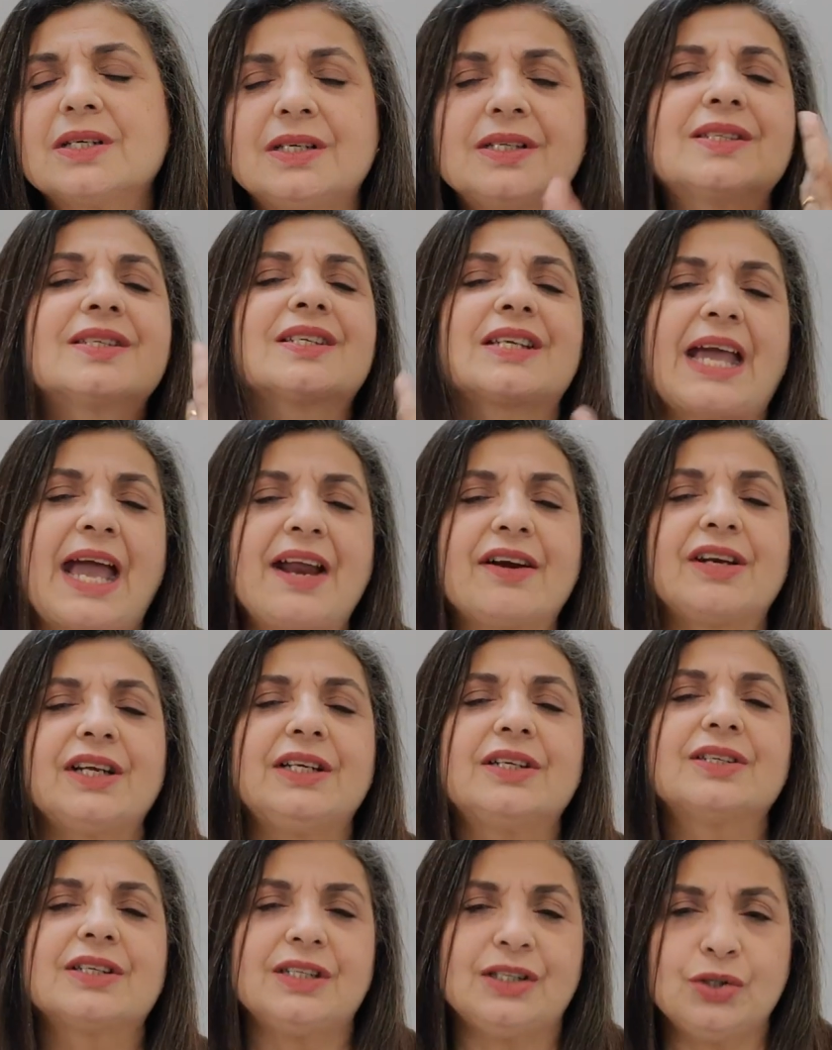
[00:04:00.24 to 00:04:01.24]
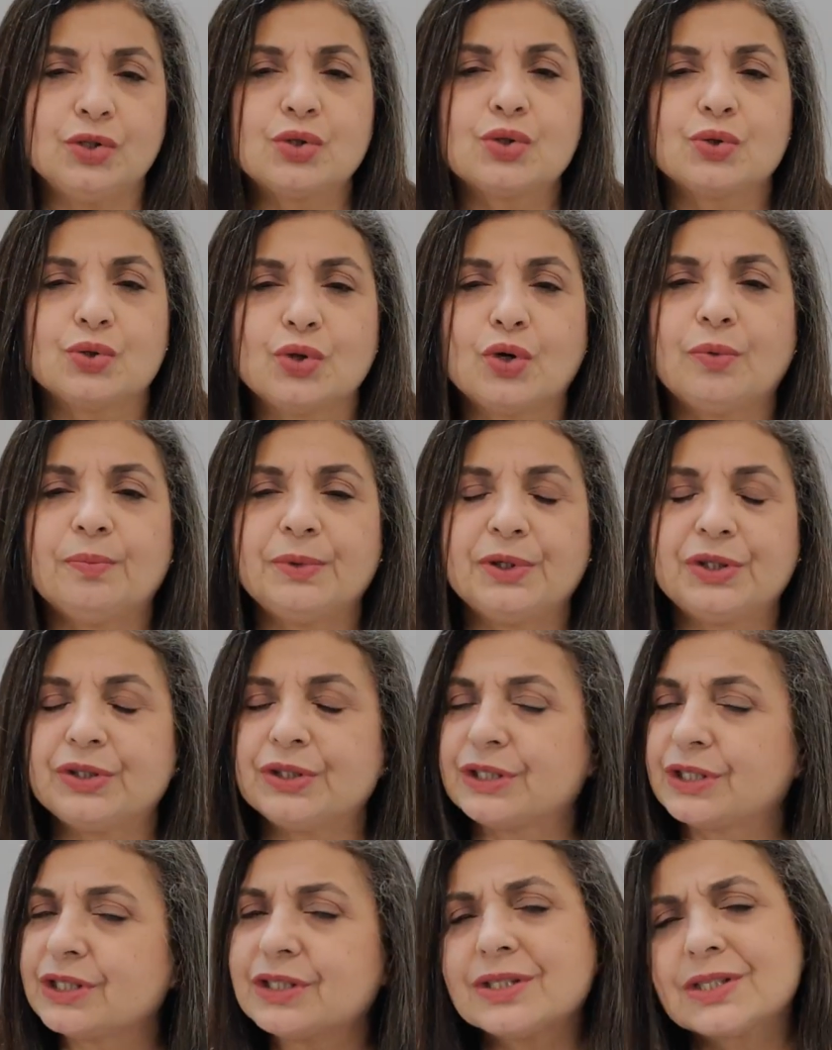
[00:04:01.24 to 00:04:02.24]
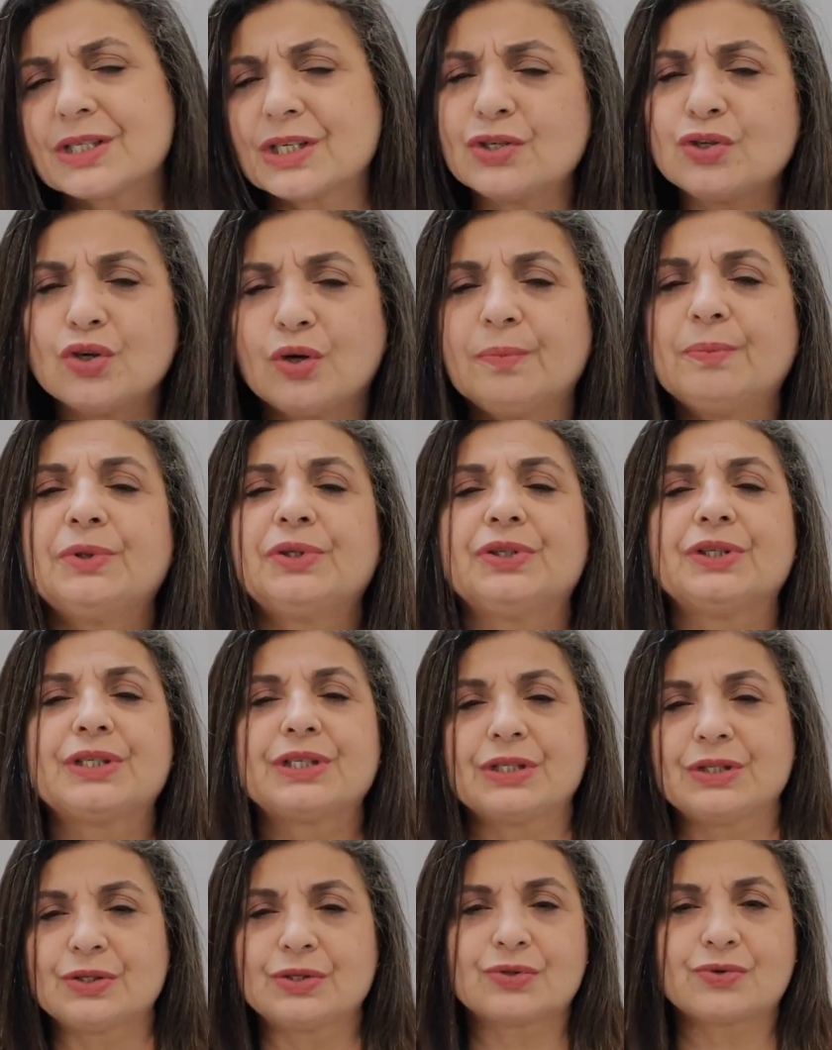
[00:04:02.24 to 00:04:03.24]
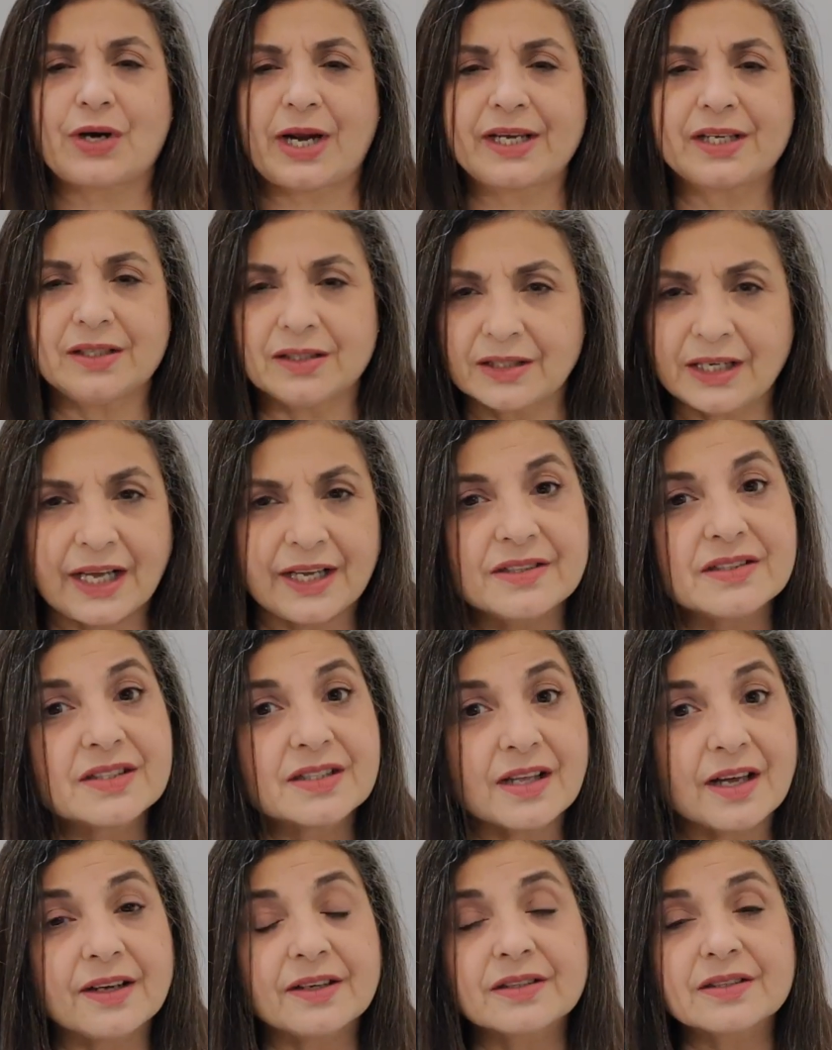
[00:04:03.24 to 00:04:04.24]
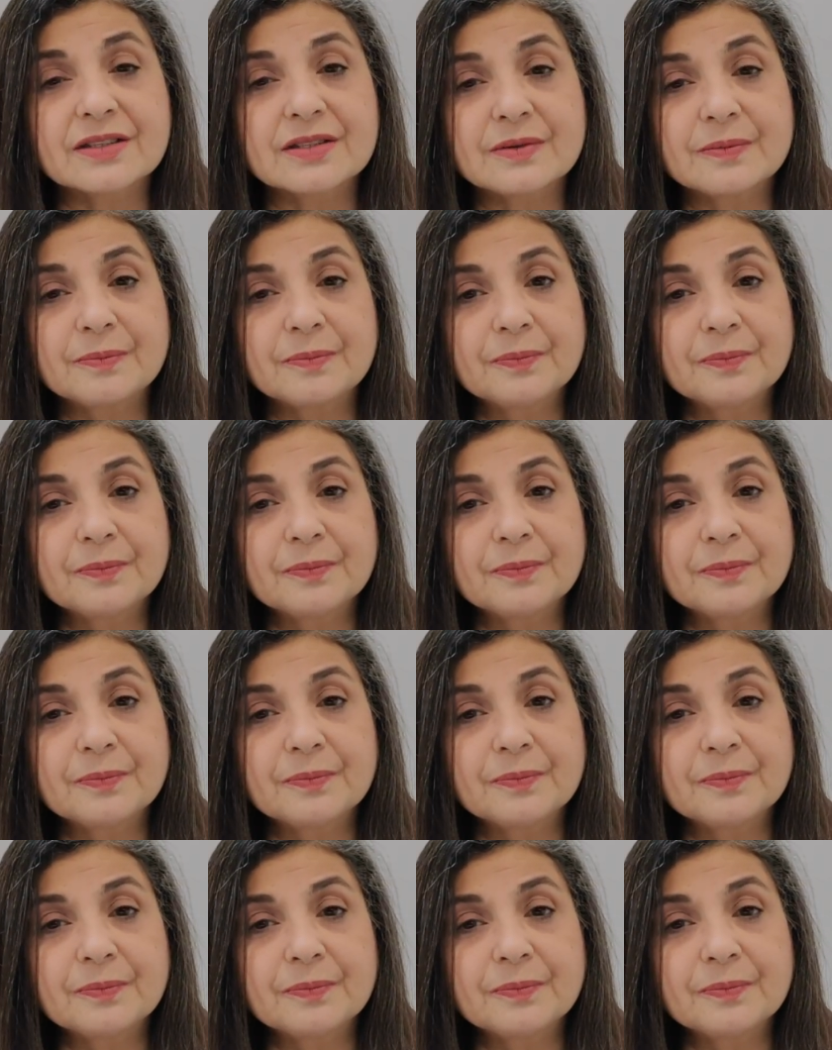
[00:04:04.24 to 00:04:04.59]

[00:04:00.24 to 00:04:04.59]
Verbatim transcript: is carried into your meridians and your meridians recognize that.